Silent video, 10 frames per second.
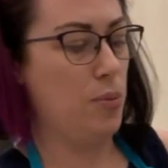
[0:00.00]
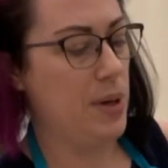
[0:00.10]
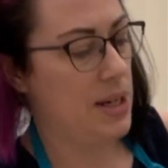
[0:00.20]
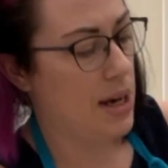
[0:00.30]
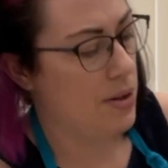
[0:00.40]

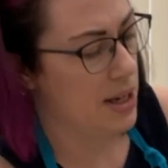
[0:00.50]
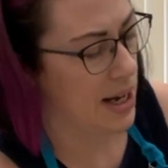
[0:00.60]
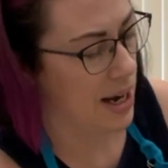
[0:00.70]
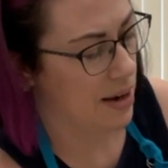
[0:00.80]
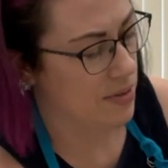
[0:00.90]
But now that
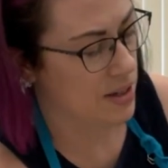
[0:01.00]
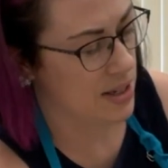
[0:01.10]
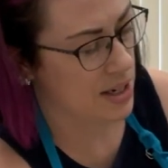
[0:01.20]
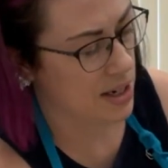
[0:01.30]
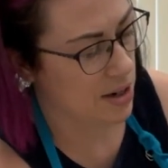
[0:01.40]
I have this
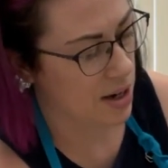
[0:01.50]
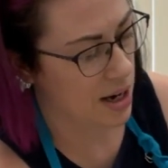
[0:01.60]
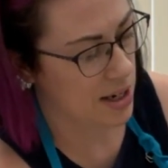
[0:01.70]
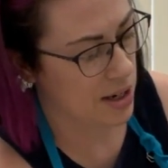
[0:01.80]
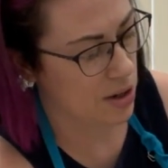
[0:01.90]
in here,
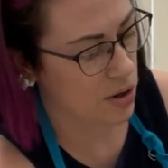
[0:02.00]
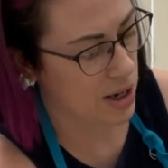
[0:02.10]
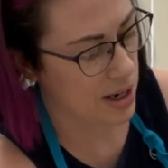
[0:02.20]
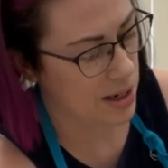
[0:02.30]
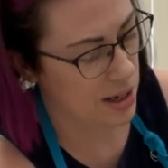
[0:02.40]
I can go
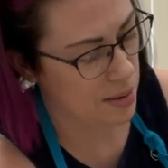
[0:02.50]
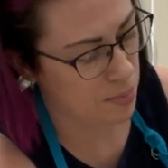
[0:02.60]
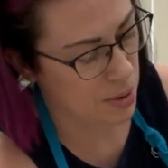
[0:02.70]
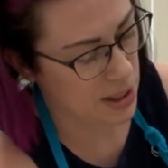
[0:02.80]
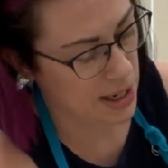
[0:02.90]
ahead
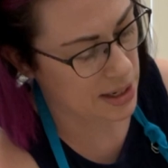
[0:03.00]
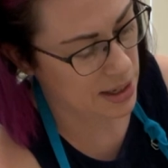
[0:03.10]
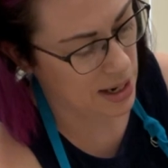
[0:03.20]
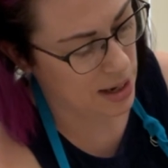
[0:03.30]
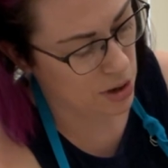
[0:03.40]
and blend
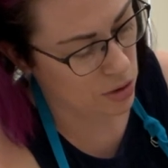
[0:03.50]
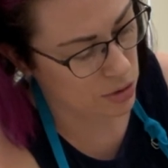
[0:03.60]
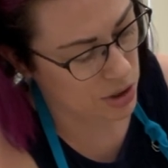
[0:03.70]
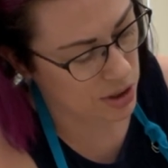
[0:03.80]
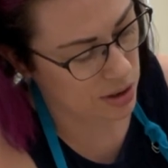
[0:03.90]

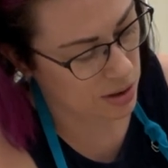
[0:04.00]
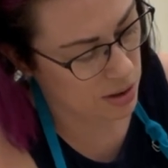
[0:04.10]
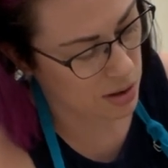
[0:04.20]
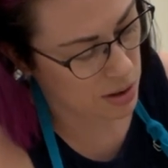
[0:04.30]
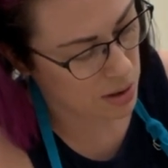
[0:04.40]
out
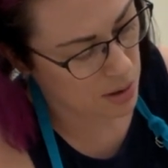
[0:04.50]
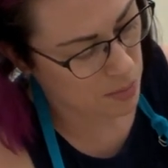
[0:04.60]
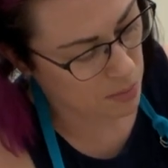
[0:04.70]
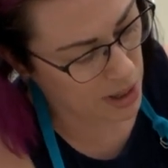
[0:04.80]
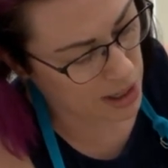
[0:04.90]

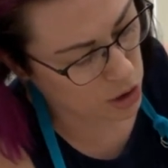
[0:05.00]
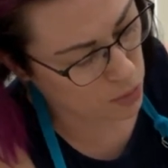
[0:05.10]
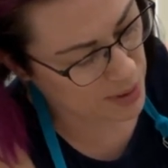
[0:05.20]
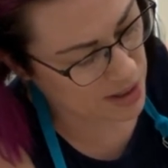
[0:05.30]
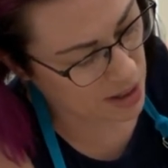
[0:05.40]
my
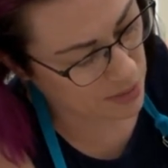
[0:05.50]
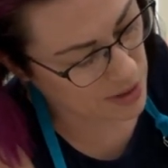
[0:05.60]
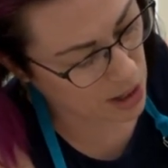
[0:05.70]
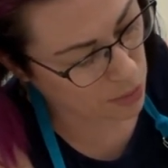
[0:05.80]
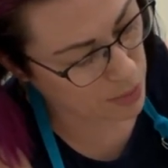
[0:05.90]
goopy stuff.
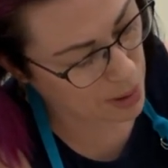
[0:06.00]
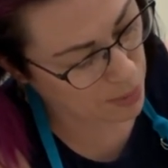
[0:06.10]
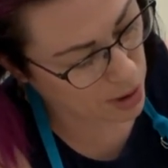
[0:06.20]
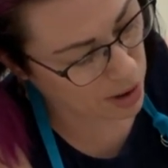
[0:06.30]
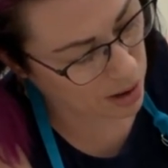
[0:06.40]
Now
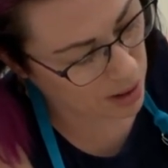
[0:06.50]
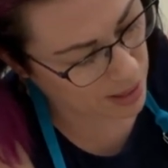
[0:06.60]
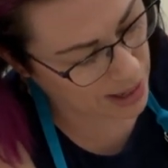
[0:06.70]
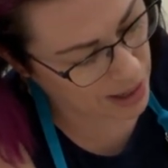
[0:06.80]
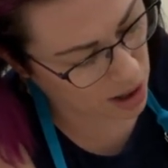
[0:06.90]
remember,
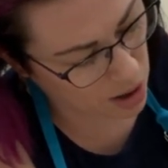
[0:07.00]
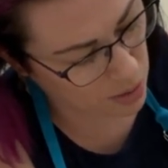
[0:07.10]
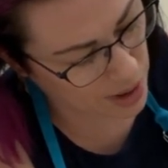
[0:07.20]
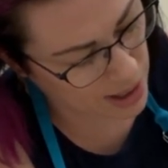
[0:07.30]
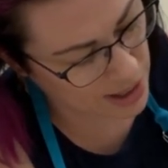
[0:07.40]
like
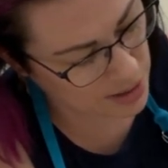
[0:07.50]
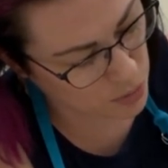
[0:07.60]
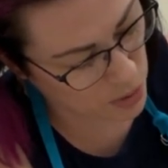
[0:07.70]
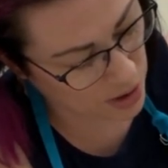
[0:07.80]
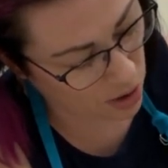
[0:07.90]
always
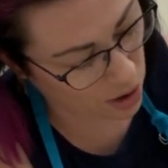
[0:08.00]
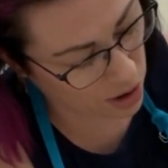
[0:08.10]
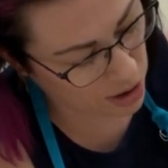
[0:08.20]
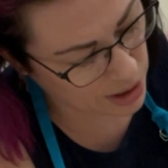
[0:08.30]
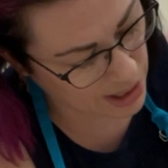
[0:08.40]
with
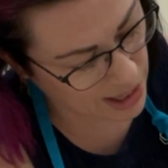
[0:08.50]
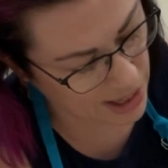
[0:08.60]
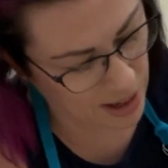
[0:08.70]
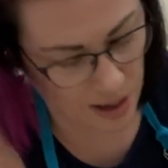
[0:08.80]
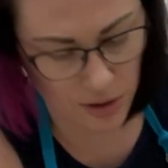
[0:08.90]
our
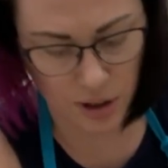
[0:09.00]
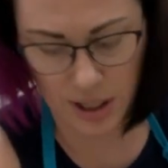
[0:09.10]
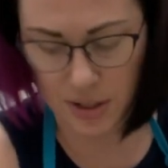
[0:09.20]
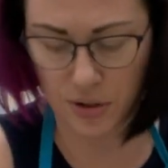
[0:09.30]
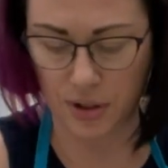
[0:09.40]
clay, other
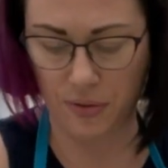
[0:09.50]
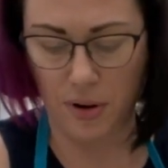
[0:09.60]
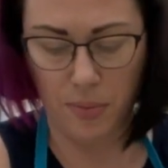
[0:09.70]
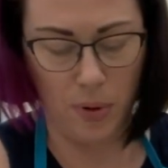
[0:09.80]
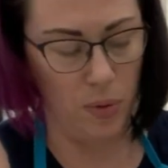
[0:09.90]
clays are
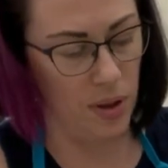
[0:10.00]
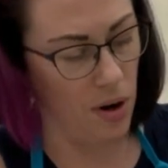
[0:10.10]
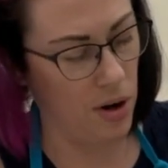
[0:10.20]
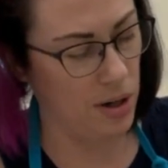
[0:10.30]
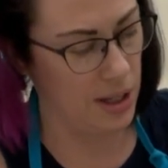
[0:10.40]
different, but with
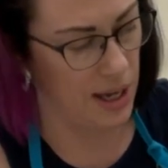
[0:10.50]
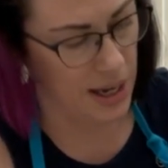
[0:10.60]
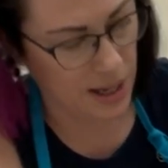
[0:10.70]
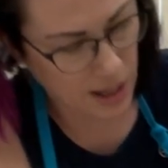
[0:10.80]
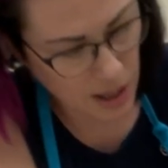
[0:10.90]
our
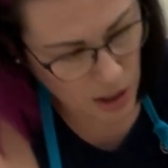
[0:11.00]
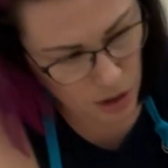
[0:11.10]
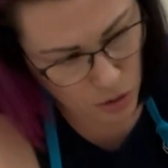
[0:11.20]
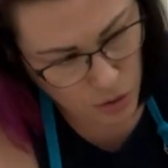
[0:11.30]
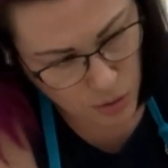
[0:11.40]
clay,
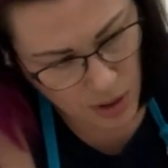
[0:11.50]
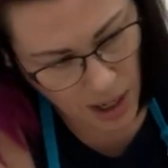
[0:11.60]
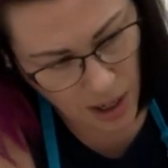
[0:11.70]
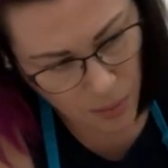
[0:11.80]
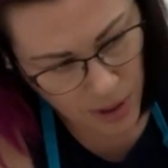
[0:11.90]
you do
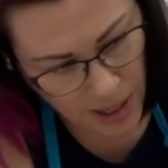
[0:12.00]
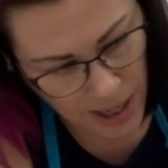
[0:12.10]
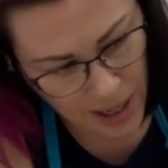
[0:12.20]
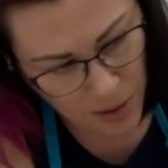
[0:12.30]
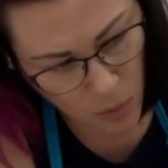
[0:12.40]
not want to
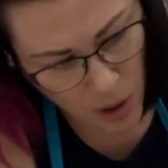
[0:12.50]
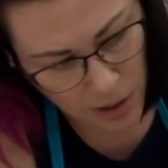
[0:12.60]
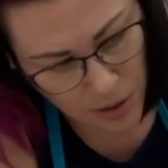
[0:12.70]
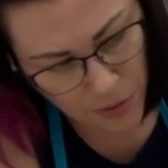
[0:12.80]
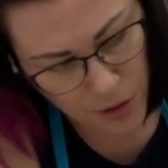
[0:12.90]
add
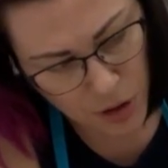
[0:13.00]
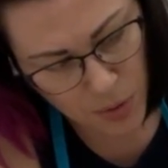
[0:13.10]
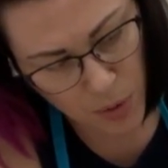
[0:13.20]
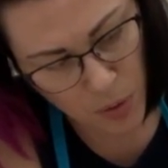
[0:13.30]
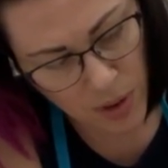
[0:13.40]
water for
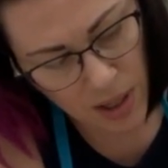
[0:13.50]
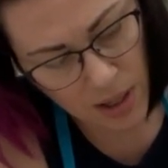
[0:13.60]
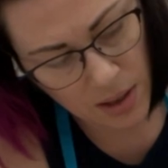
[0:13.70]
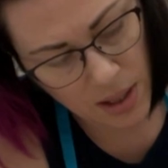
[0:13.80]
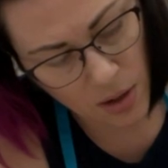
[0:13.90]

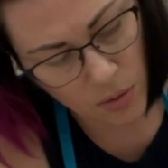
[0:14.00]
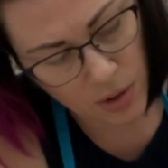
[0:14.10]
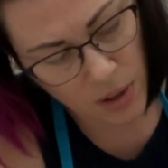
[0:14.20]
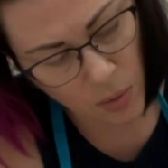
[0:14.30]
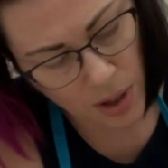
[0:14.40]
smoothing. The
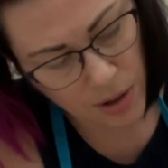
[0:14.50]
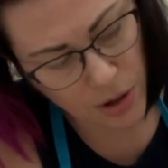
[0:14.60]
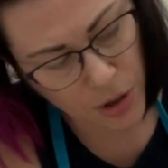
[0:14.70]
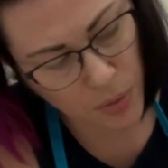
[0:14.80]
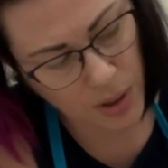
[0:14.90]
only water
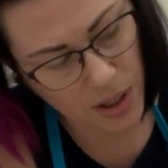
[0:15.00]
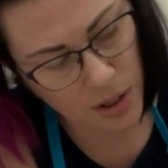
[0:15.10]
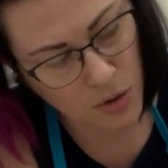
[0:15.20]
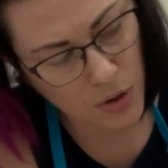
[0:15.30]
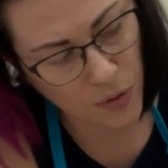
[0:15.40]
you want to
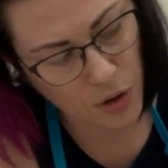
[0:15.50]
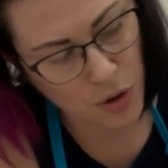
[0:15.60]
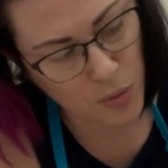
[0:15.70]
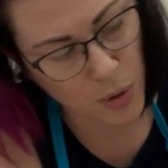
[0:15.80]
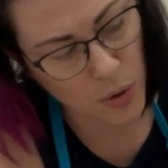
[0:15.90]
use for
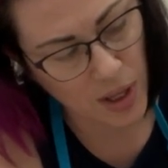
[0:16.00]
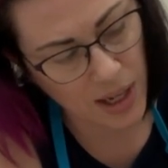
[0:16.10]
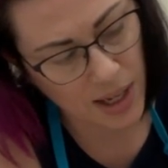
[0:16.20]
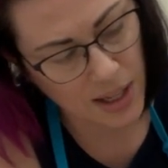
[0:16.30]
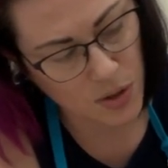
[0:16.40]

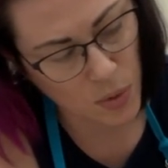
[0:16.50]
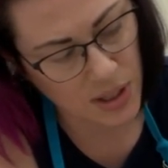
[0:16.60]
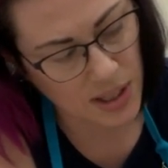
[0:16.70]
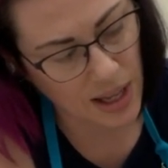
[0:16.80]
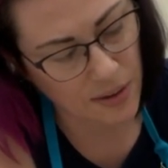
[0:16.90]
smoothing is
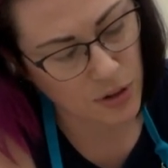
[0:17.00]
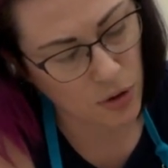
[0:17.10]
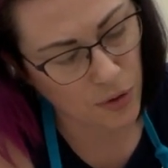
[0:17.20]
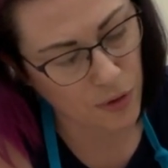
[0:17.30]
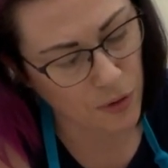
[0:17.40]
what's left
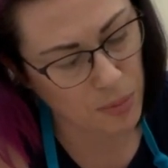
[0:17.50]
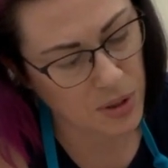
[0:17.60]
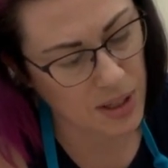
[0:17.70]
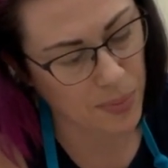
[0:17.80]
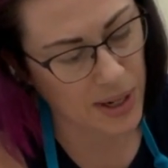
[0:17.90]
over from
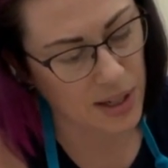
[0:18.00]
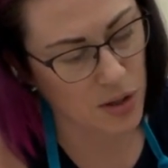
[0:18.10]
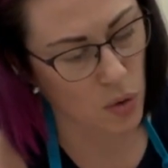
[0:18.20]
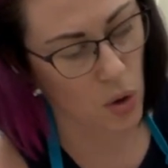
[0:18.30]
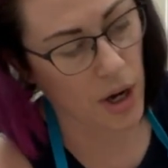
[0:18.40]
slipping and
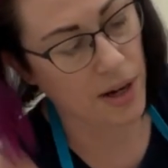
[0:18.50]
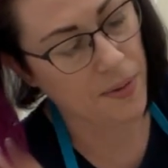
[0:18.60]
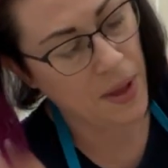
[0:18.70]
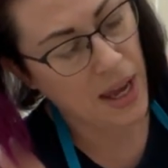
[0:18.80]
scoring.